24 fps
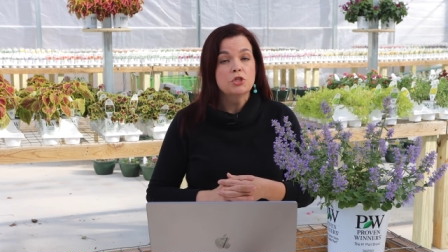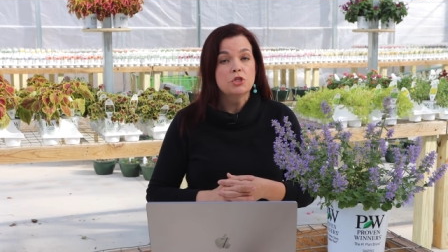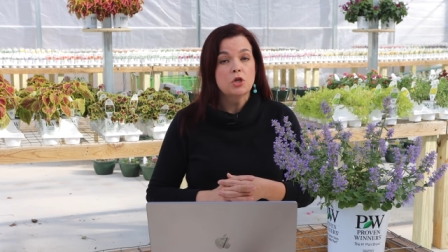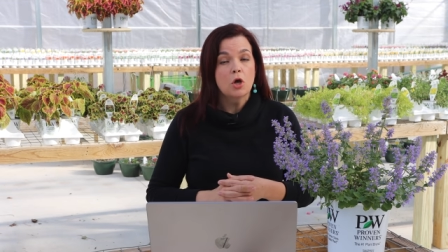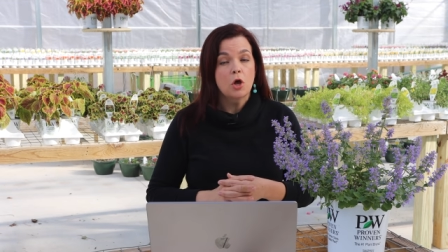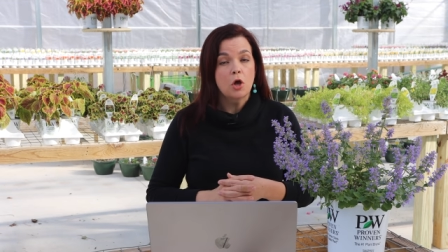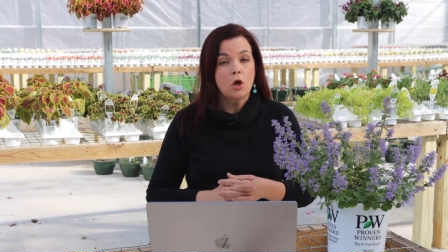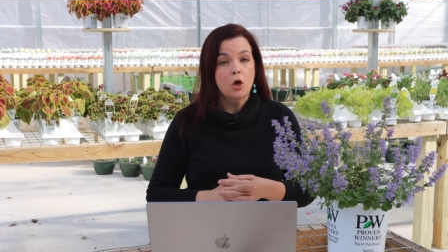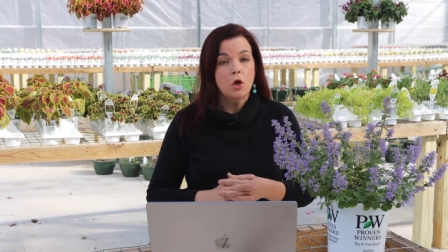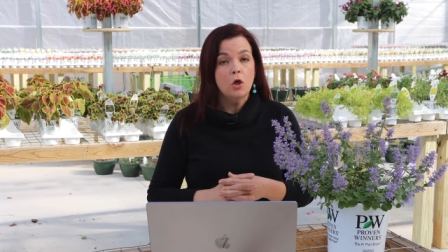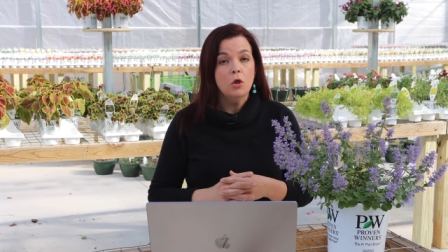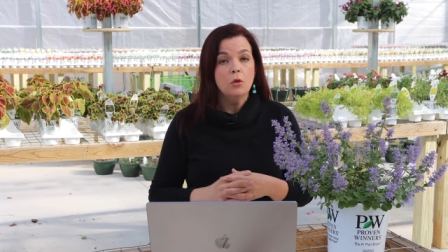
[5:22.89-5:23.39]

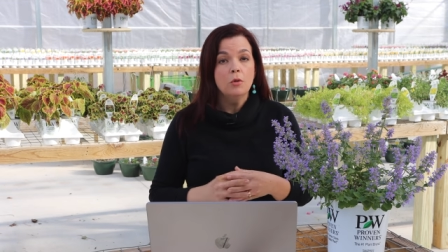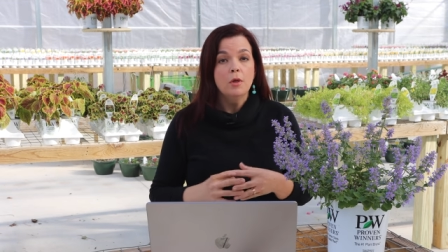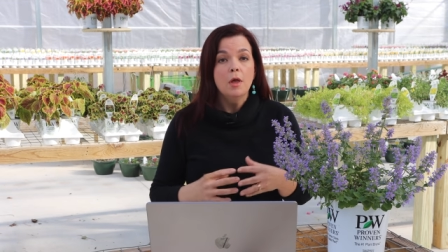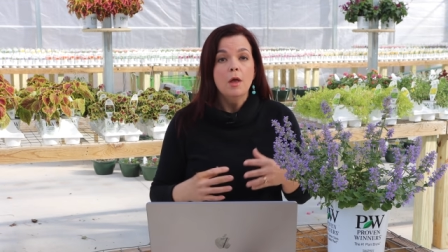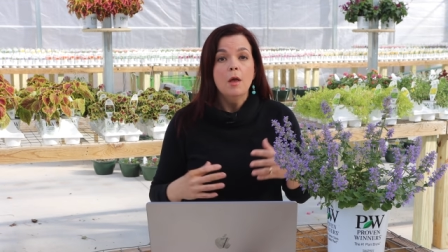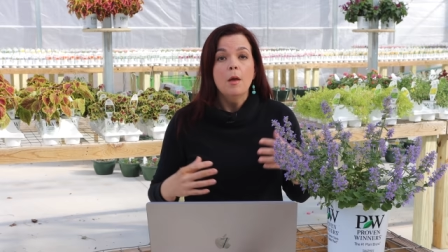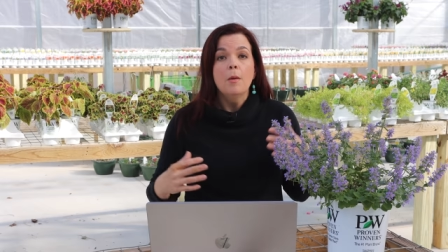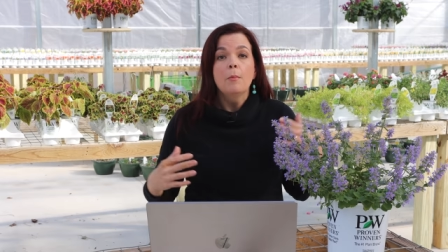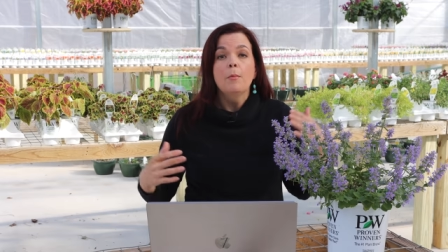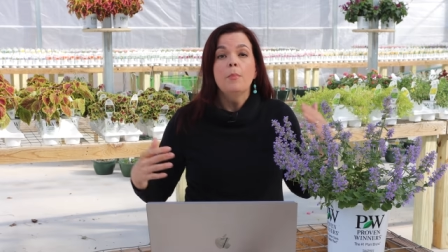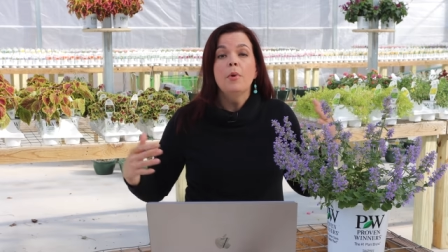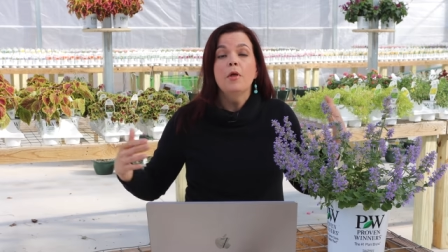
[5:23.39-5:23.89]
tall,
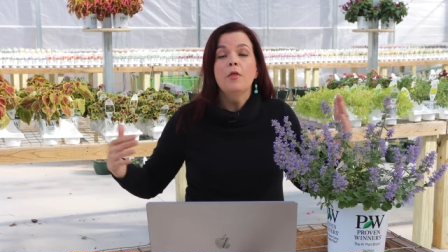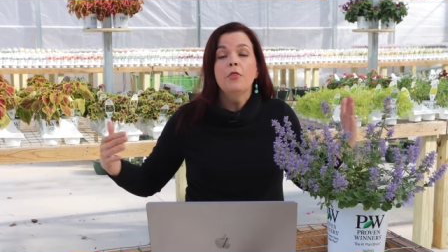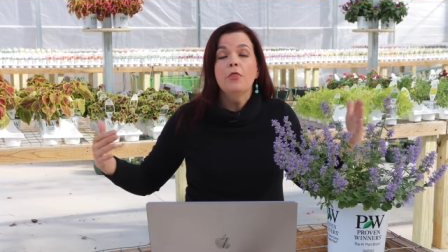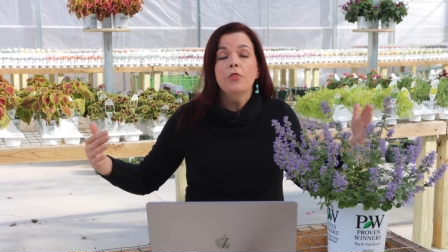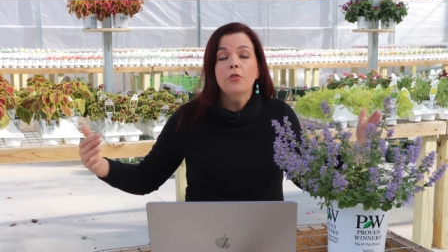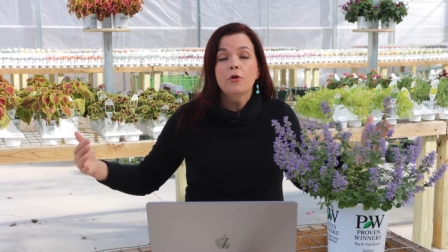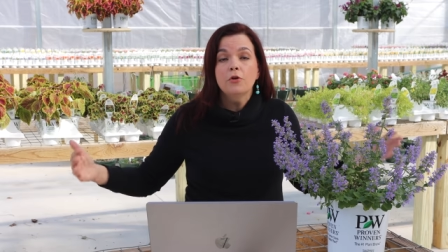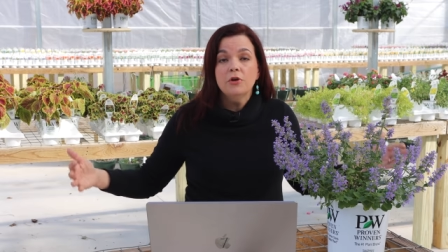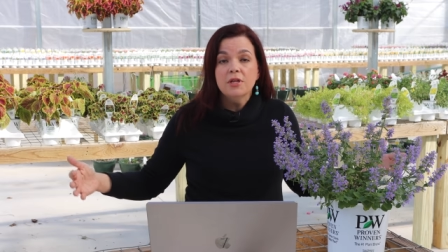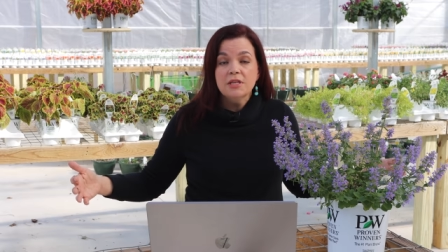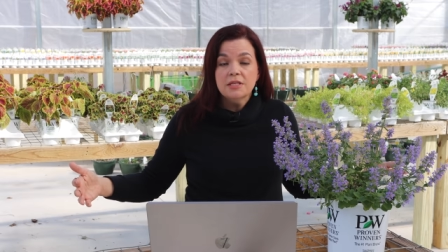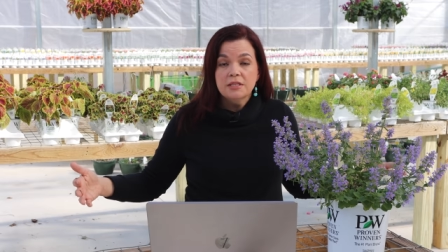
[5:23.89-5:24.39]
but
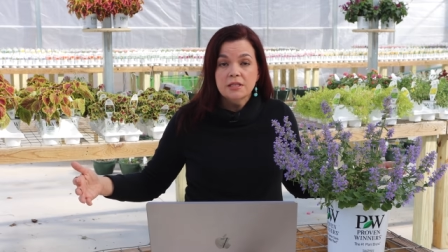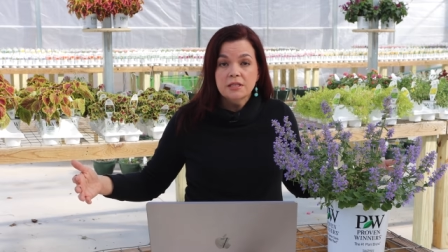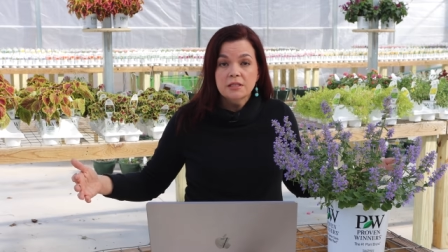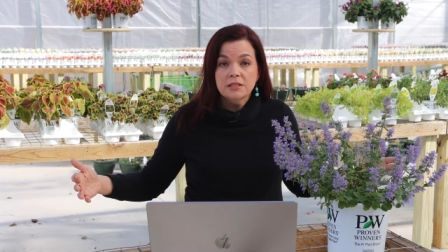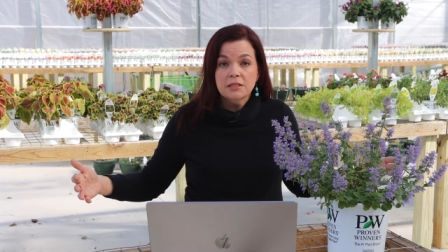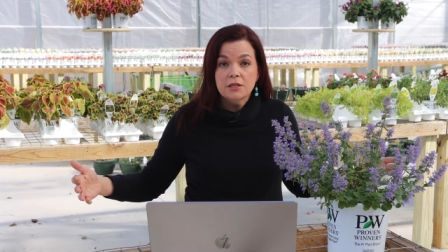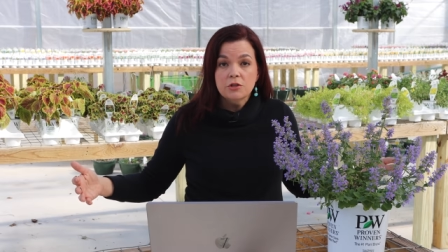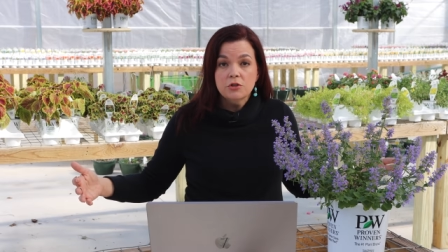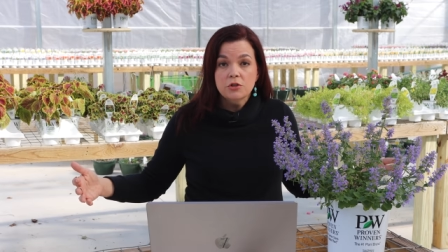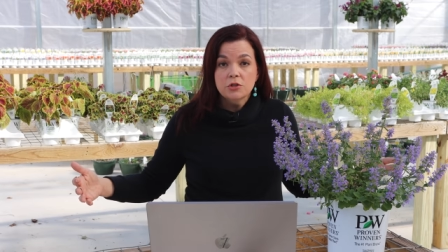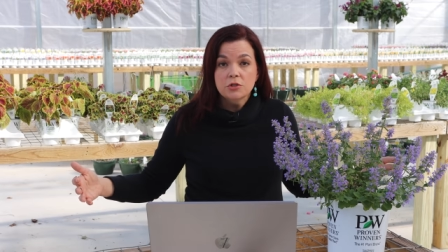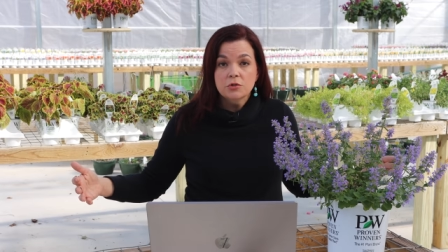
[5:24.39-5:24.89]
36
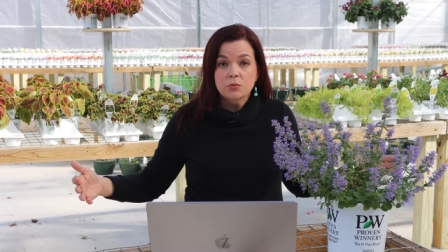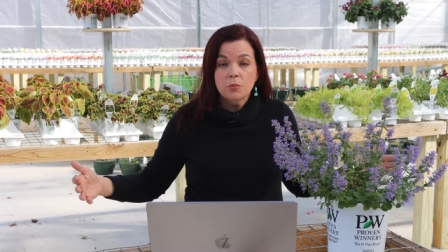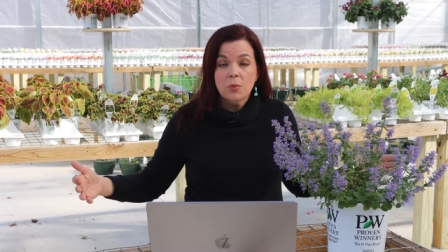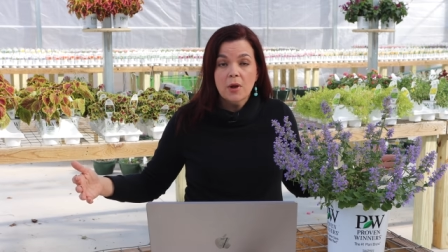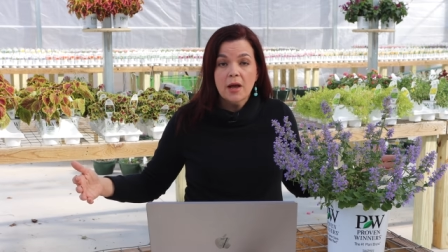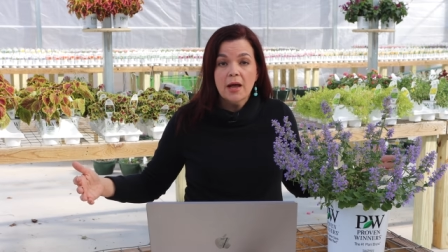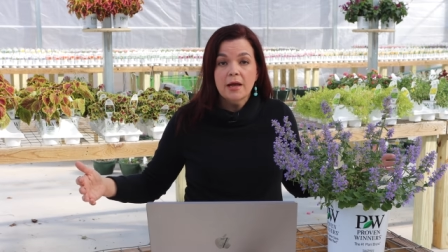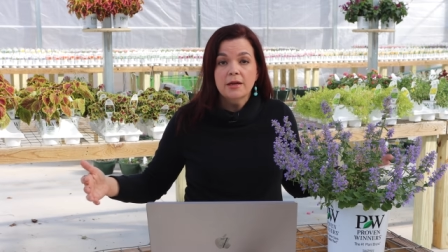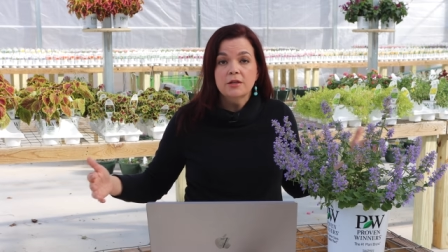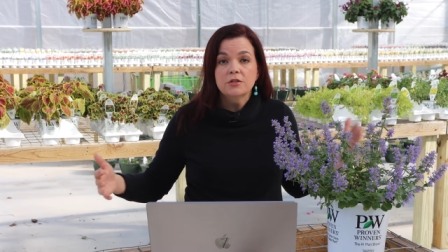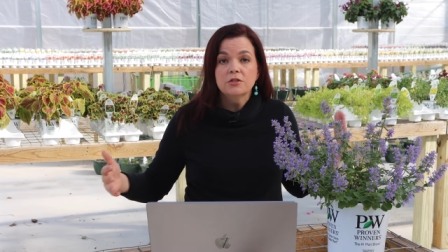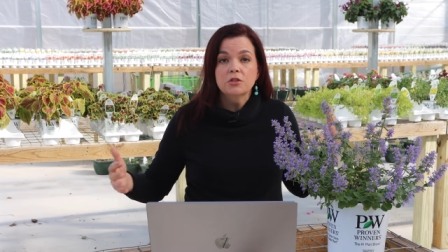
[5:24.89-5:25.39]
inches wide.